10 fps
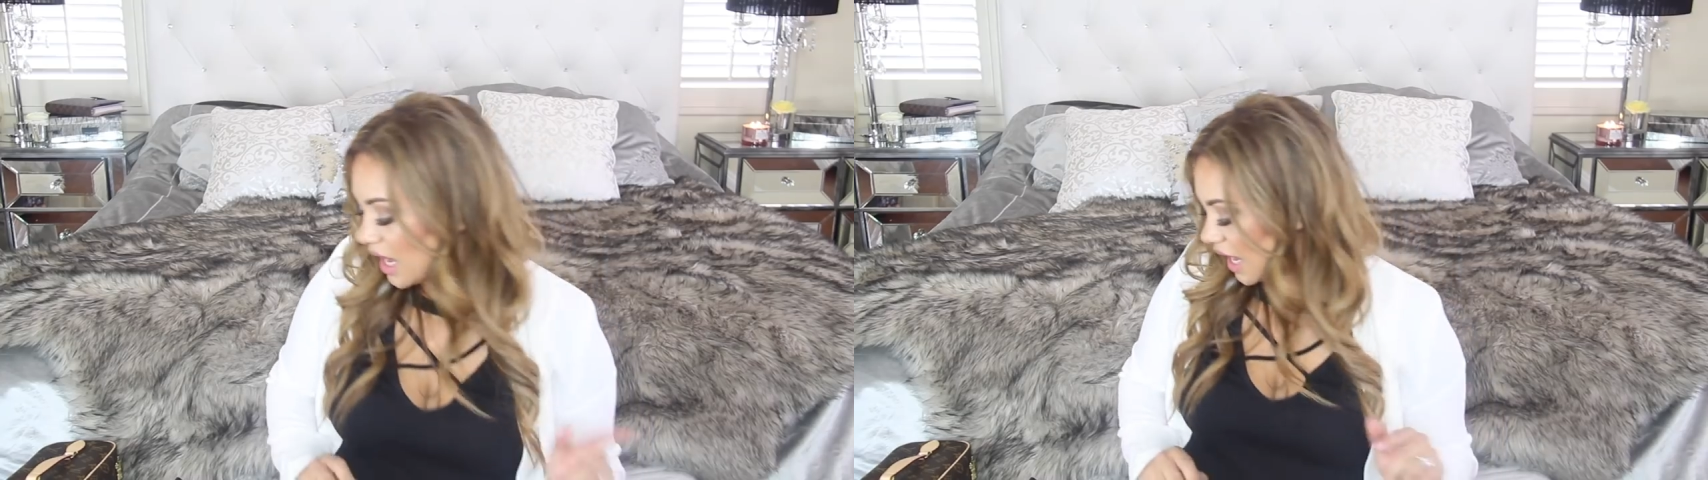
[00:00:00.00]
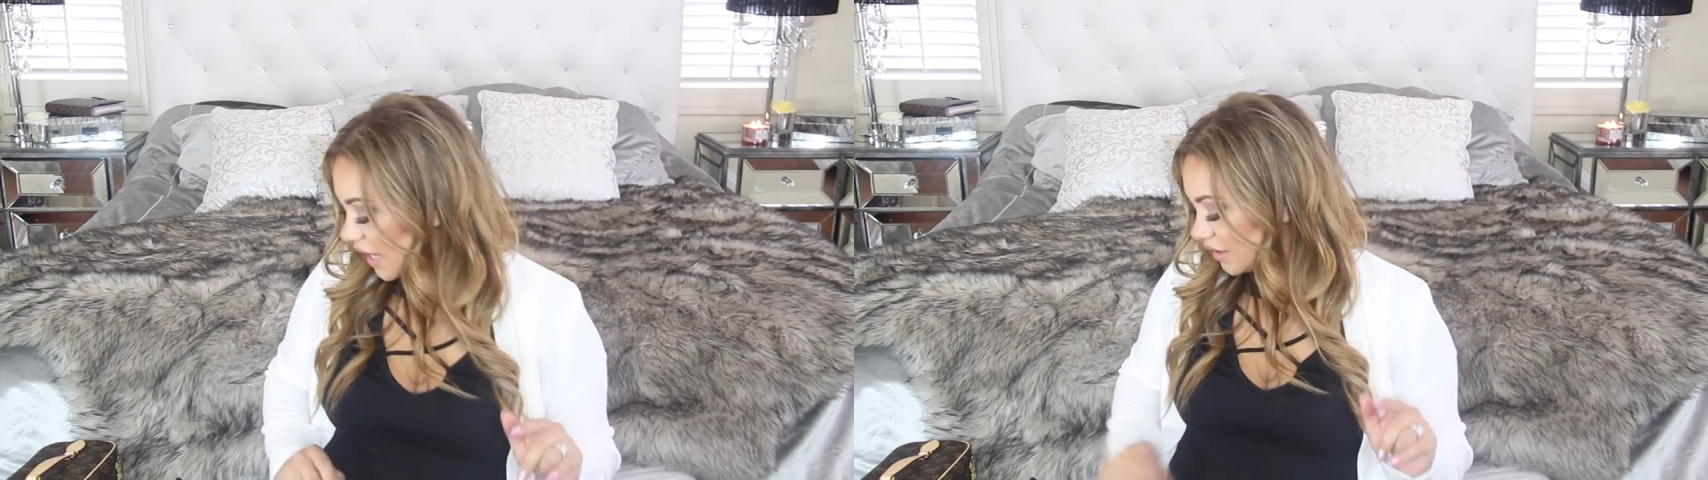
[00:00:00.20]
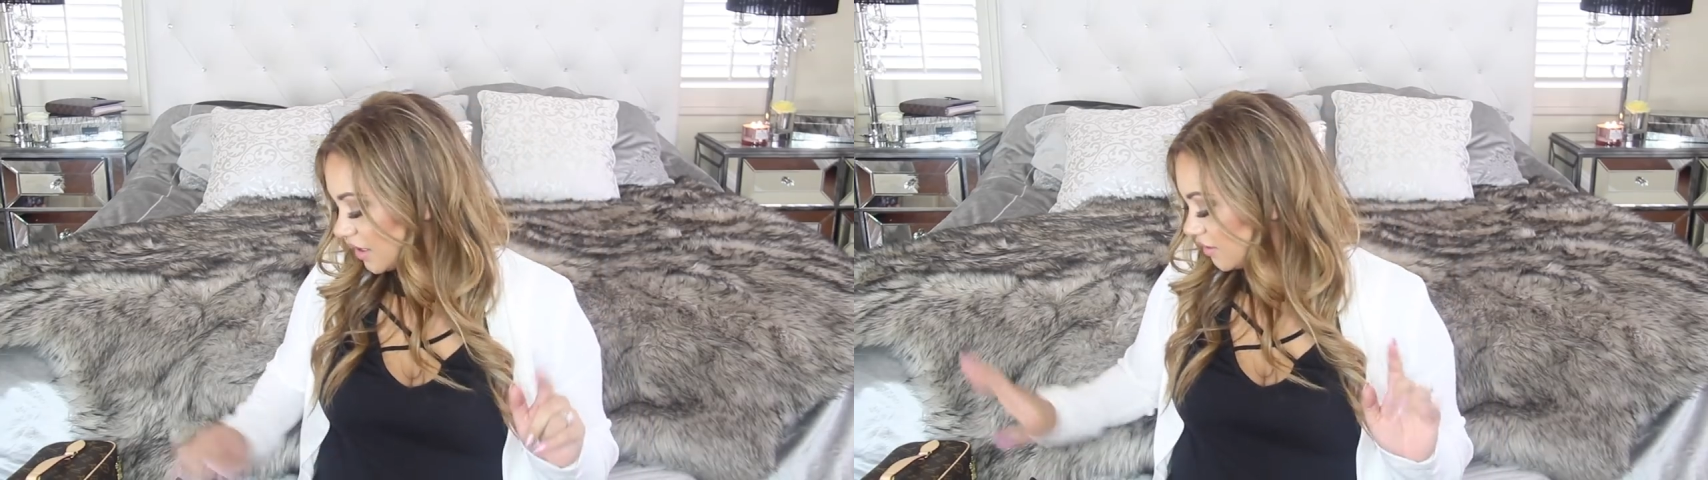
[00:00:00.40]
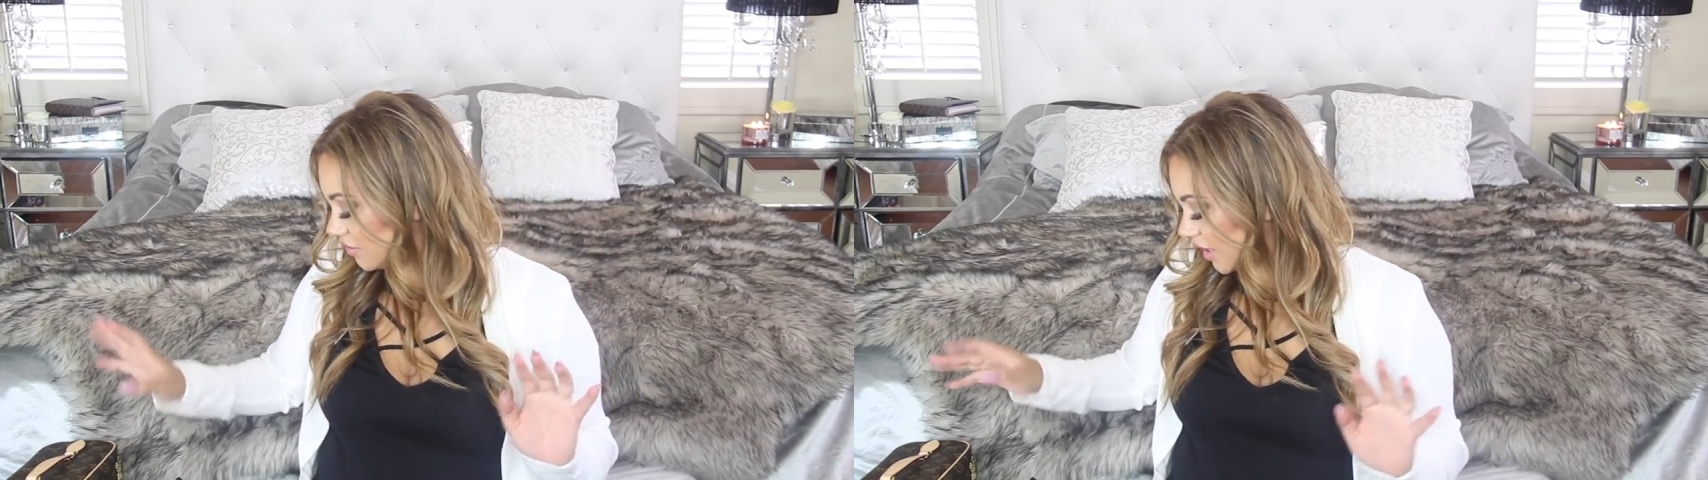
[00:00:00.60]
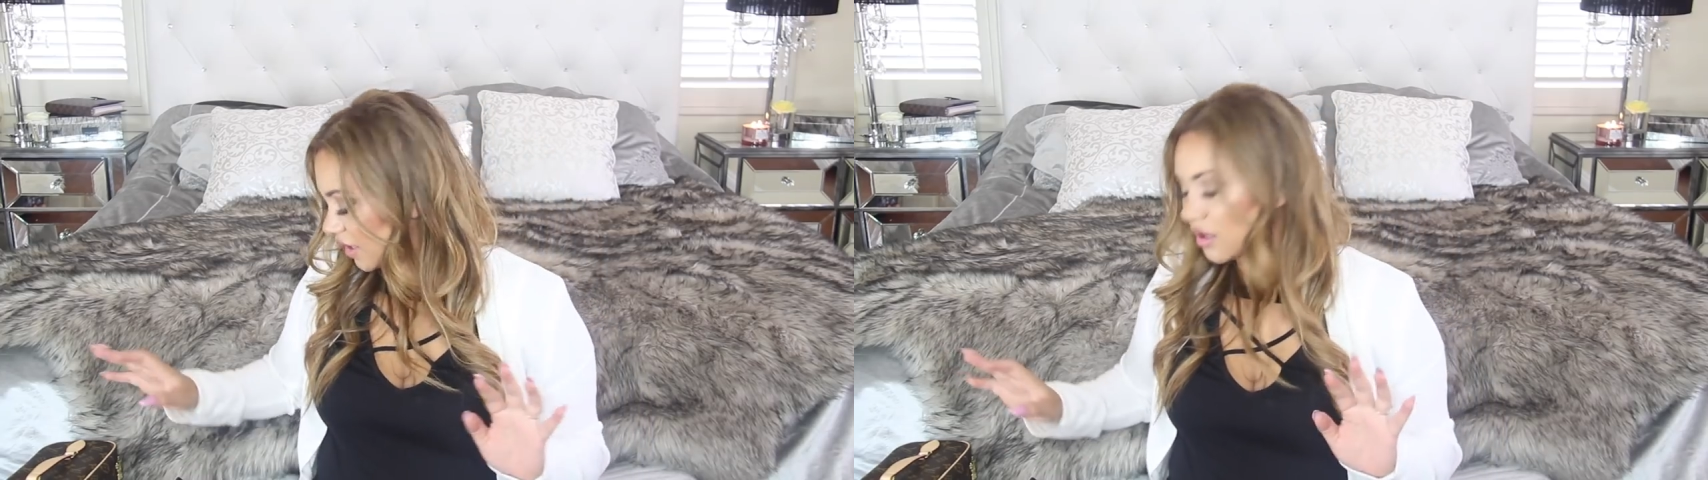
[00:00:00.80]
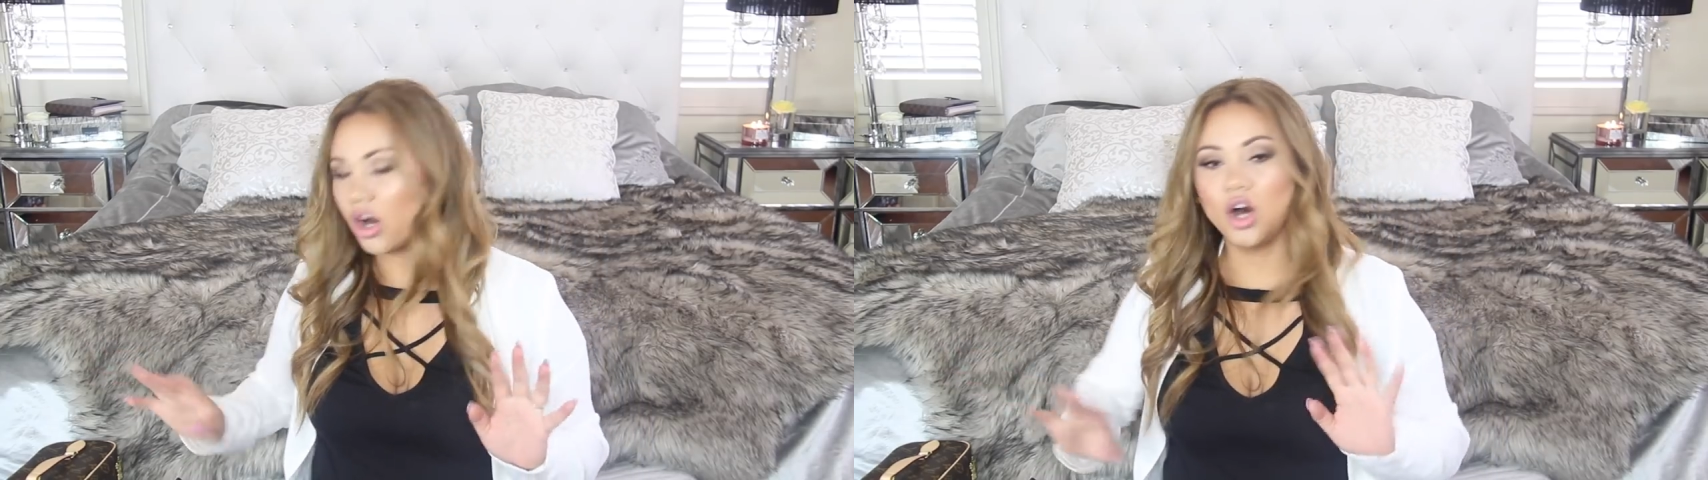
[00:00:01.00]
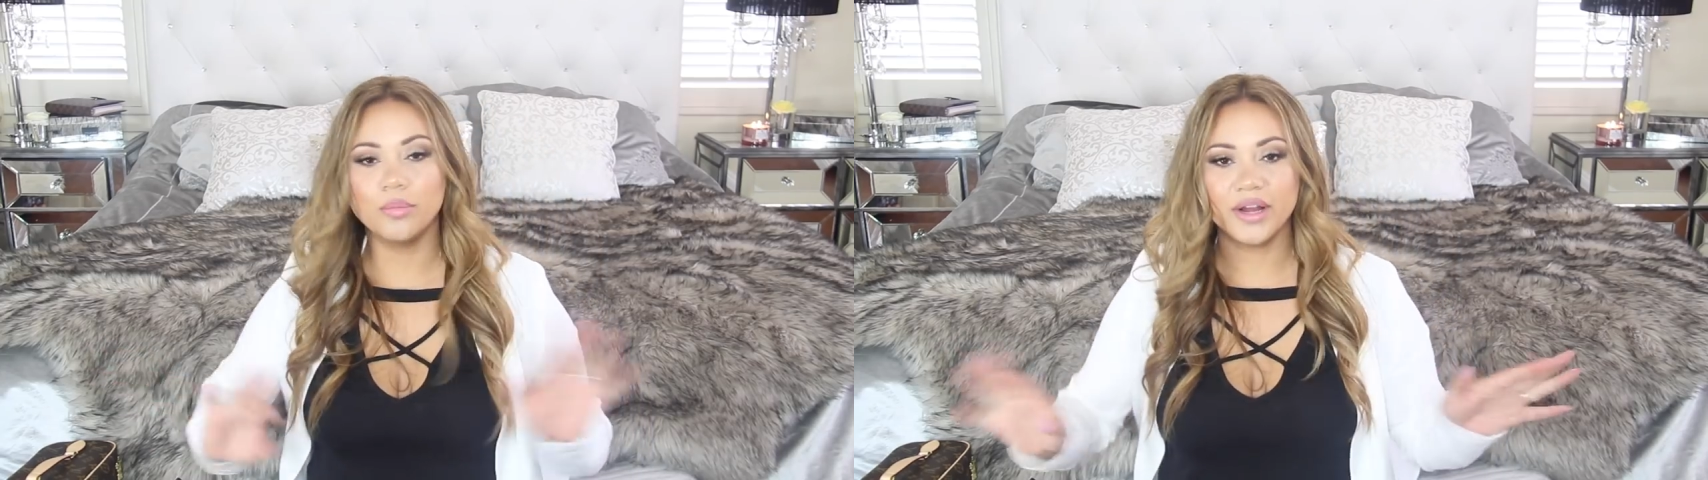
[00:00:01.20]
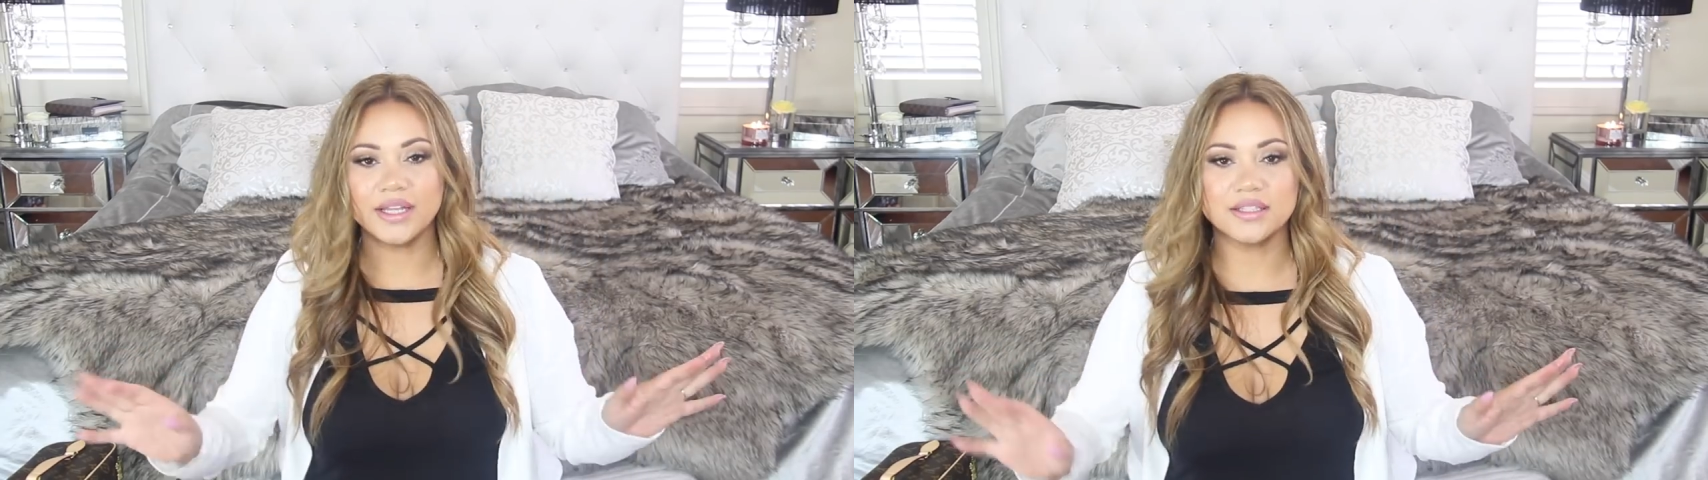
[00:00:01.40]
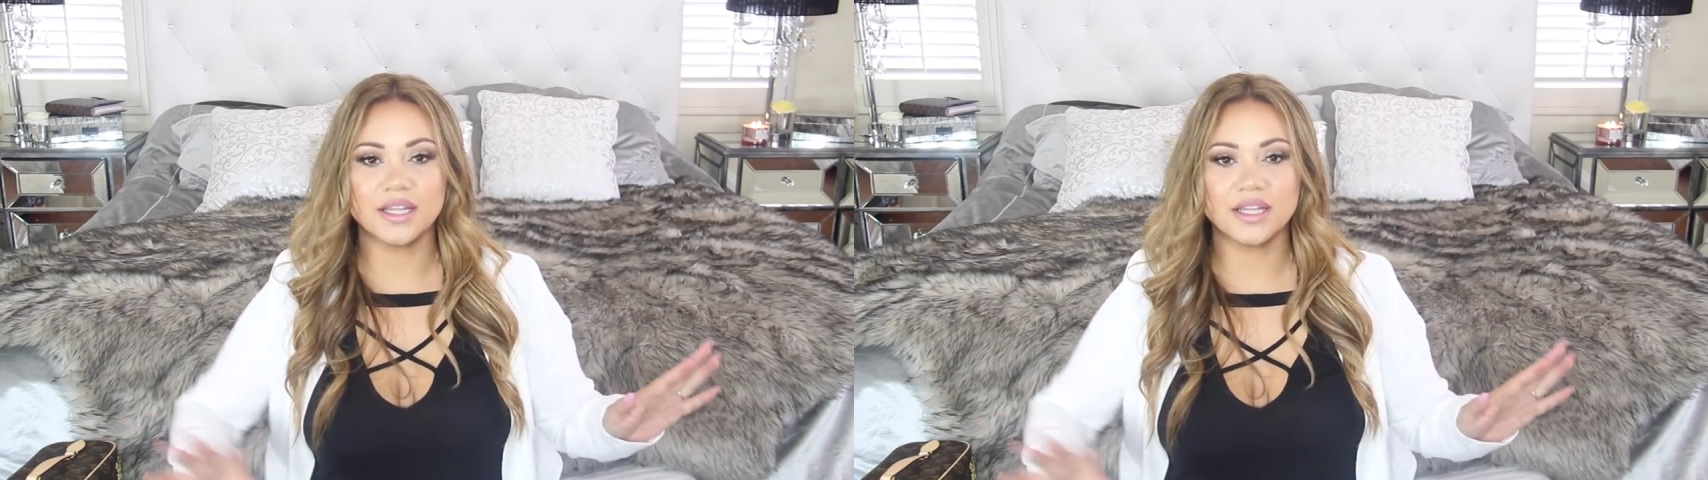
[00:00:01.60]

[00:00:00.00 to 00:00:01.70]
I love like all brands.